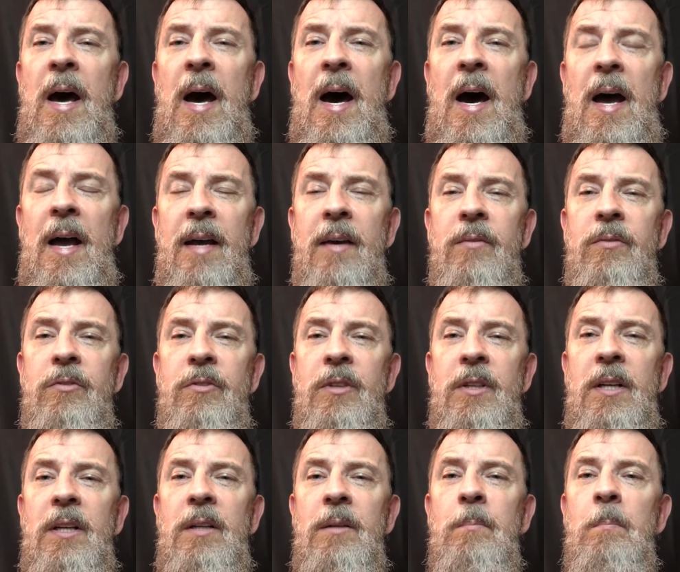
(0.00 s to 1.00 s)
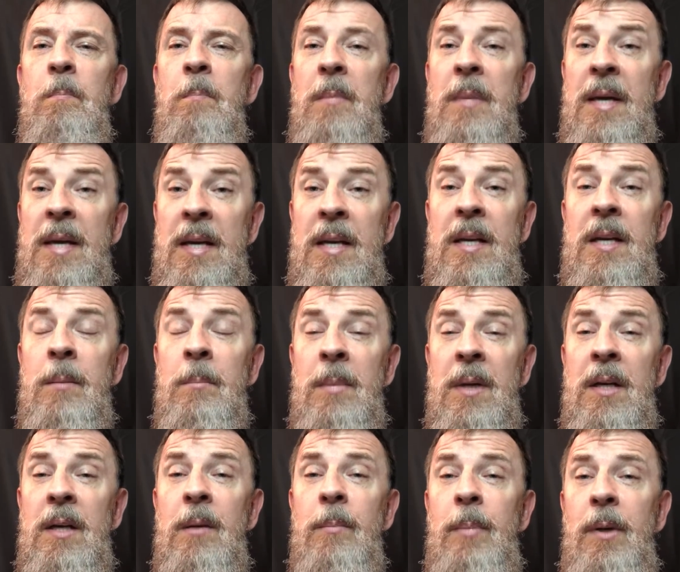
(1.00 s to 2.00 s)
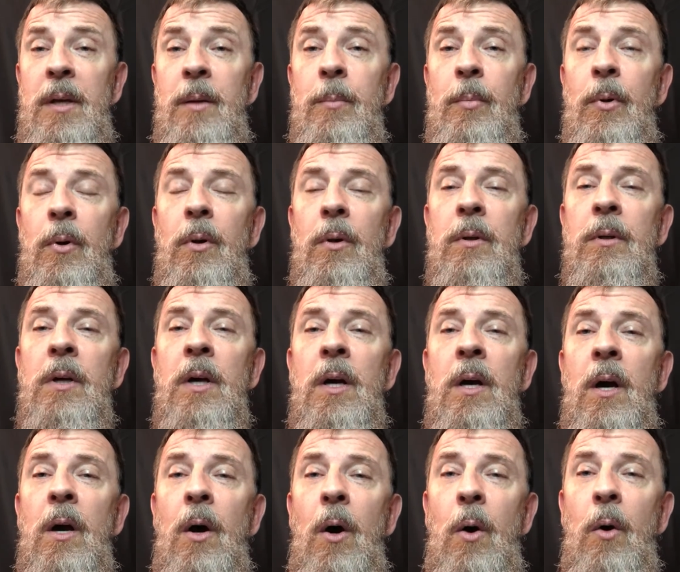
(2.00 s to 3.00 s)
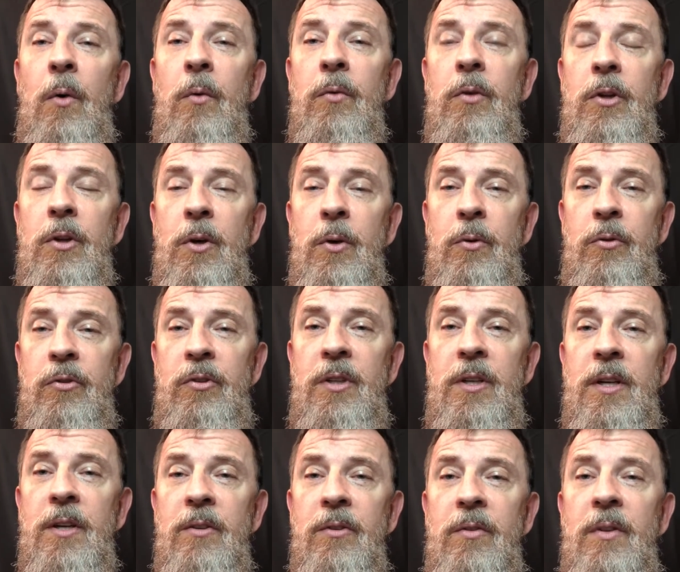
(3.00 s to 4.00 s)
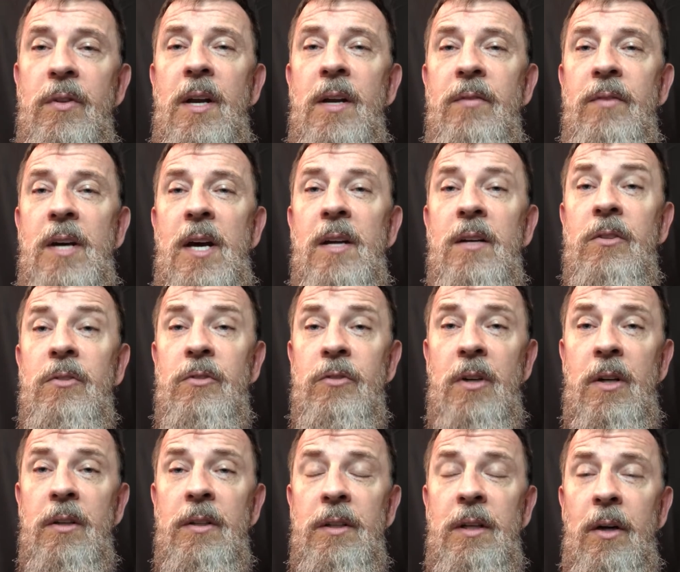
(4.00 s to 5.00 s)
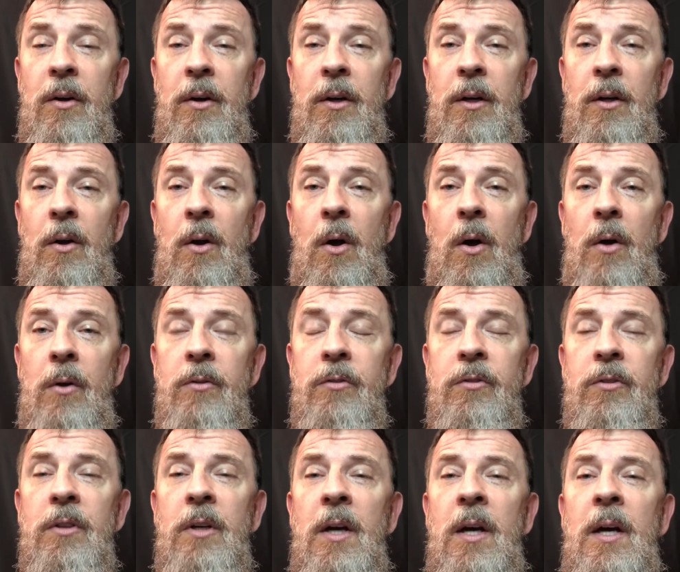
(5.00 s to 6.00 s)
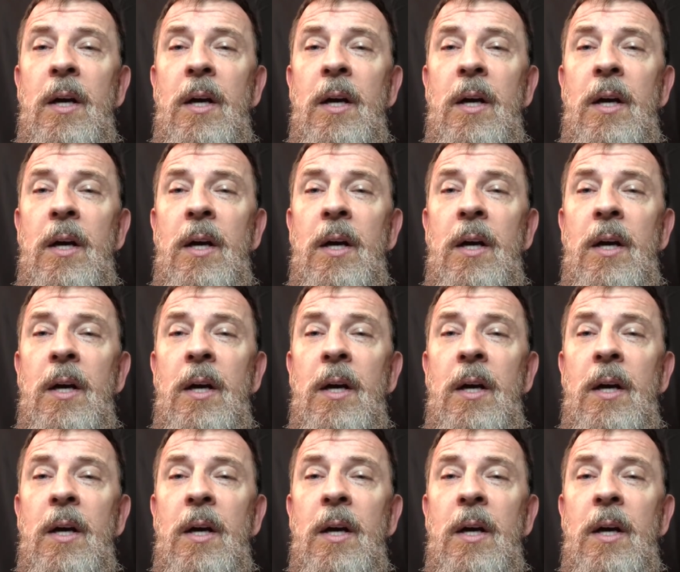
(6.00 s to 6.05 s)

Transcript: I have seen many, many people over those years have had a sudden hearing loss.